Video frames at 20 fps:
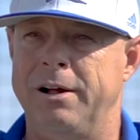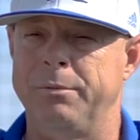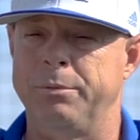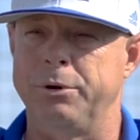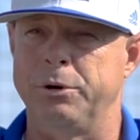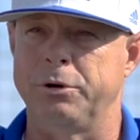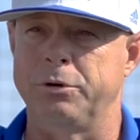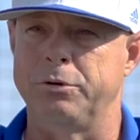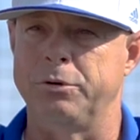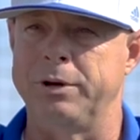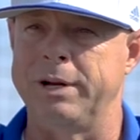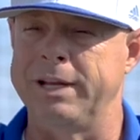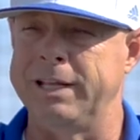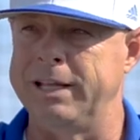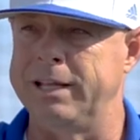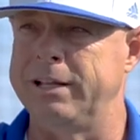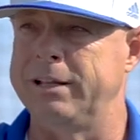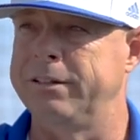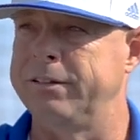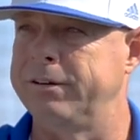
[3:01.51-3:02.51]
They're
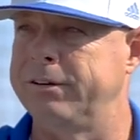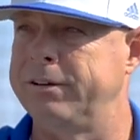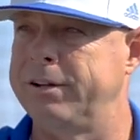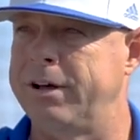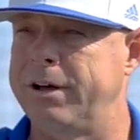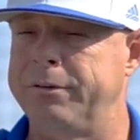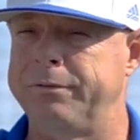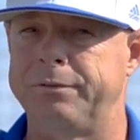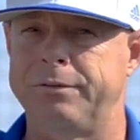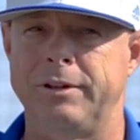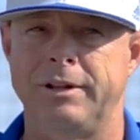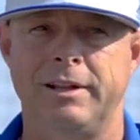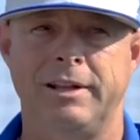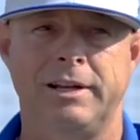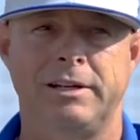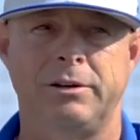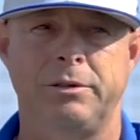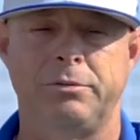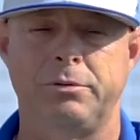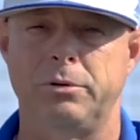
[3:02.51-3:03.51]
gritty. They're tough. They
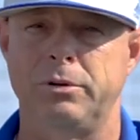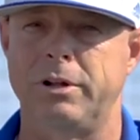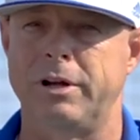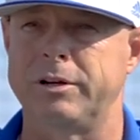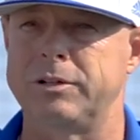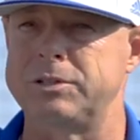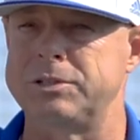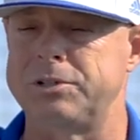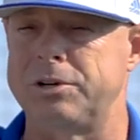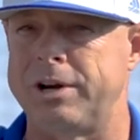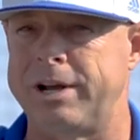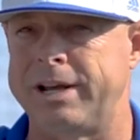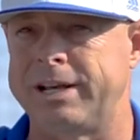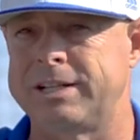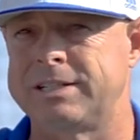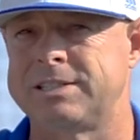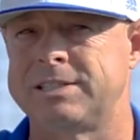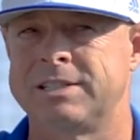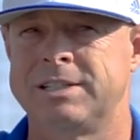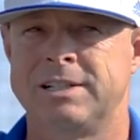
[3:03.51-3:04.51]
like to throw a lot of
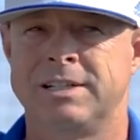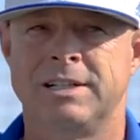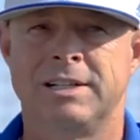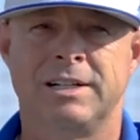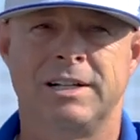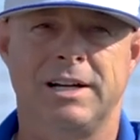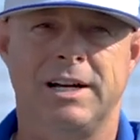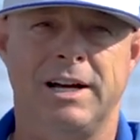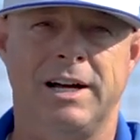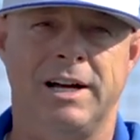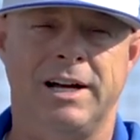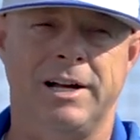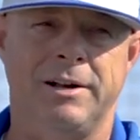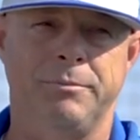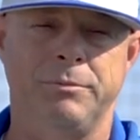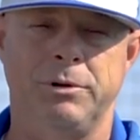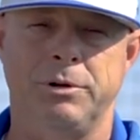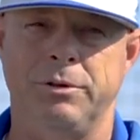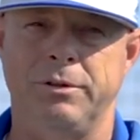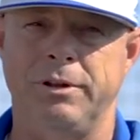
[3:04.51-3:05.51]
strikes.
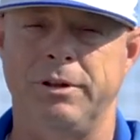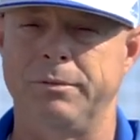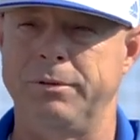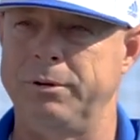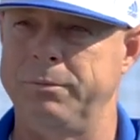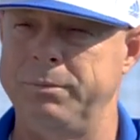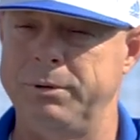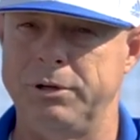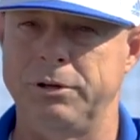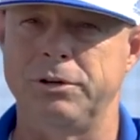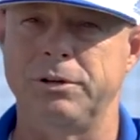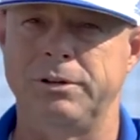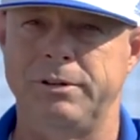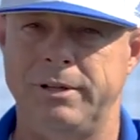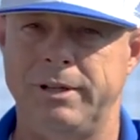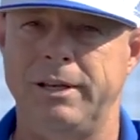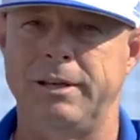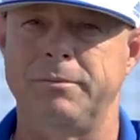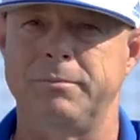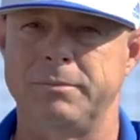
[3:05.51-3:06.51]
You know, they'll be a good
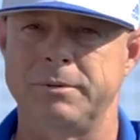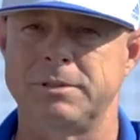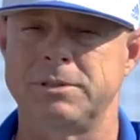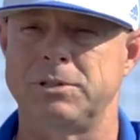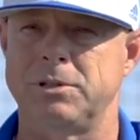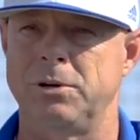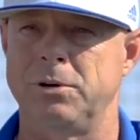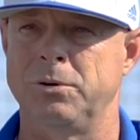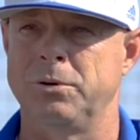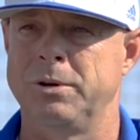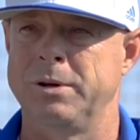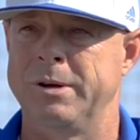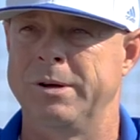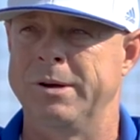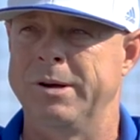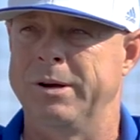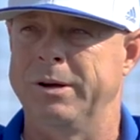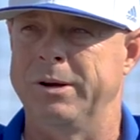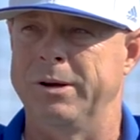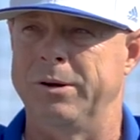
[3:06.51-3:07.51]
team. And so,
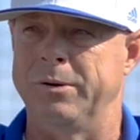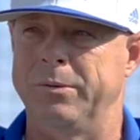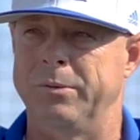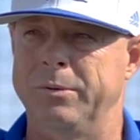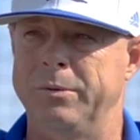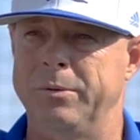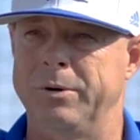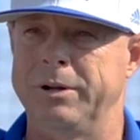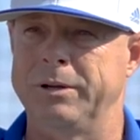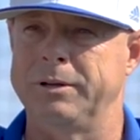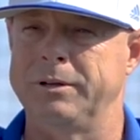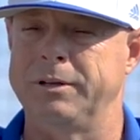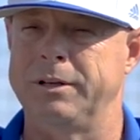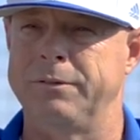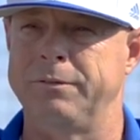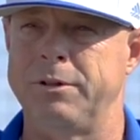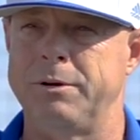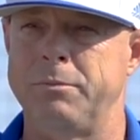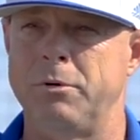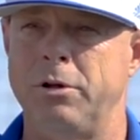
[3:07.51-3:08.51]
you know, we want to
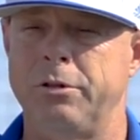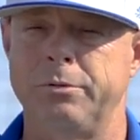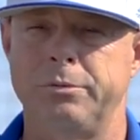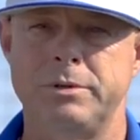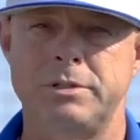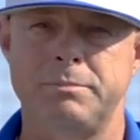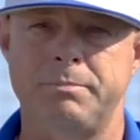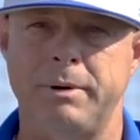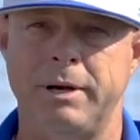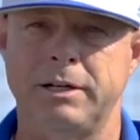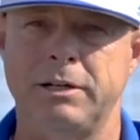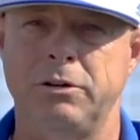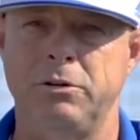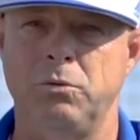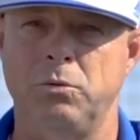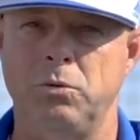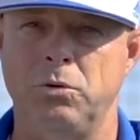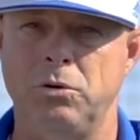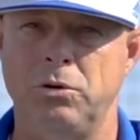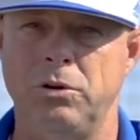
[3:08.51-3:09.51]
give them all the respect in
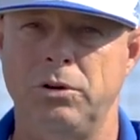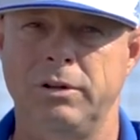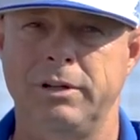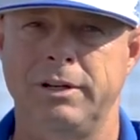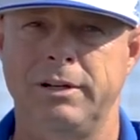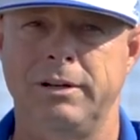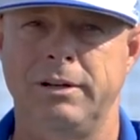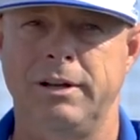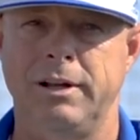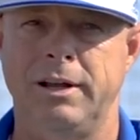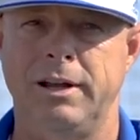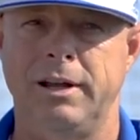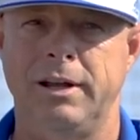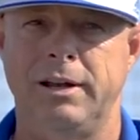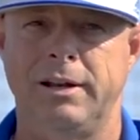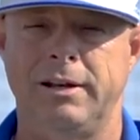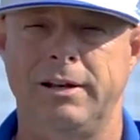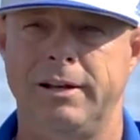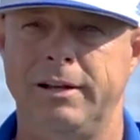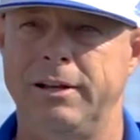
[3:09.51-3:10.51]
the world. And
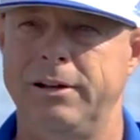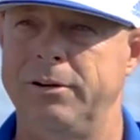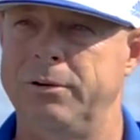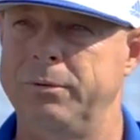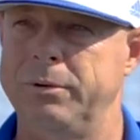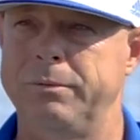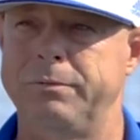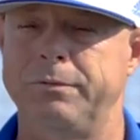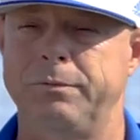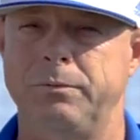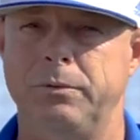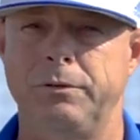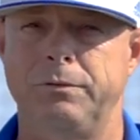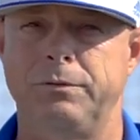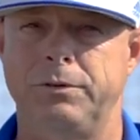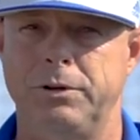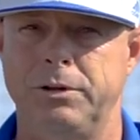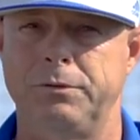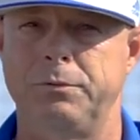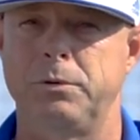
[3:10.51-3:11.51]
you know, we
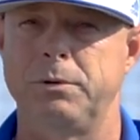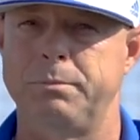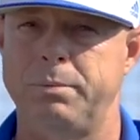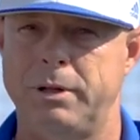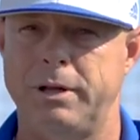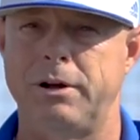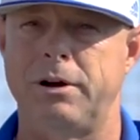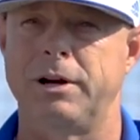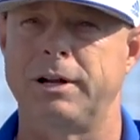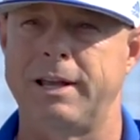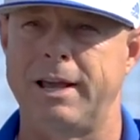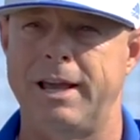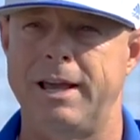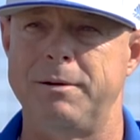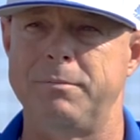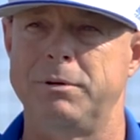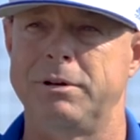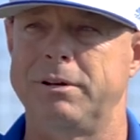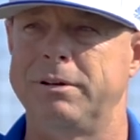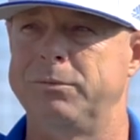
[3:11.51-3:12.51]
feel if we play our
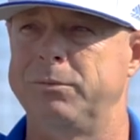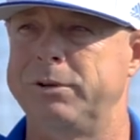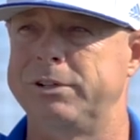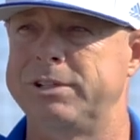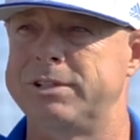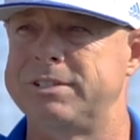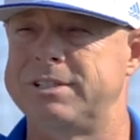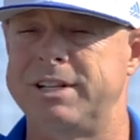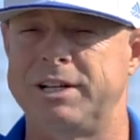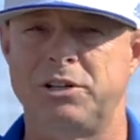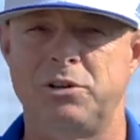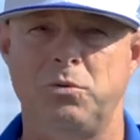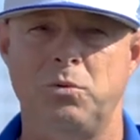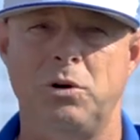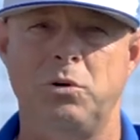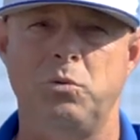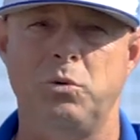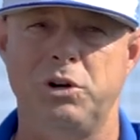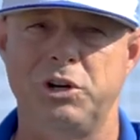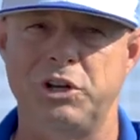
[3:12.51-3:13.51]
game and we just stick to
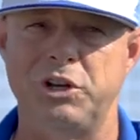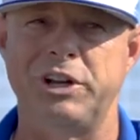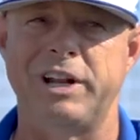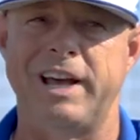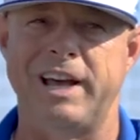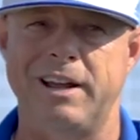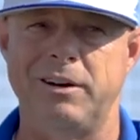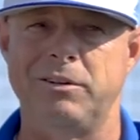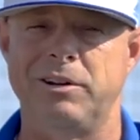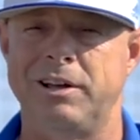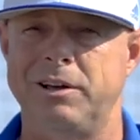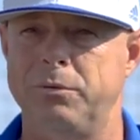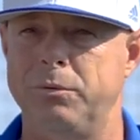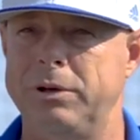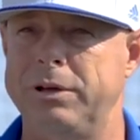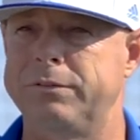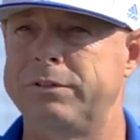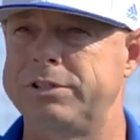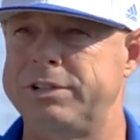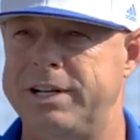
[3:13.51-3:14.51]
what we're good at,
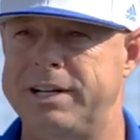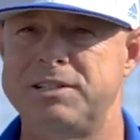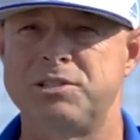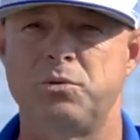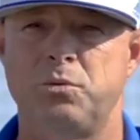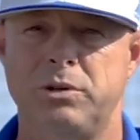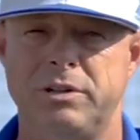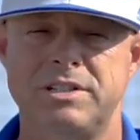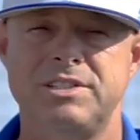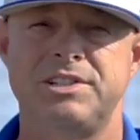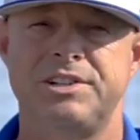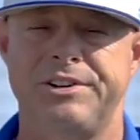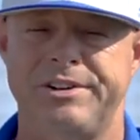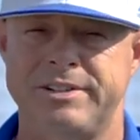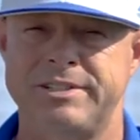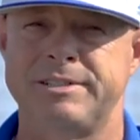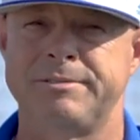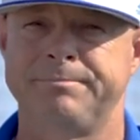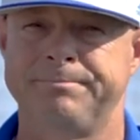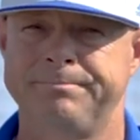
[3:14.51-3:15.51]
we have a chance to win the
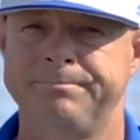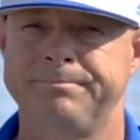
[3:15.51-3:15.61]
series.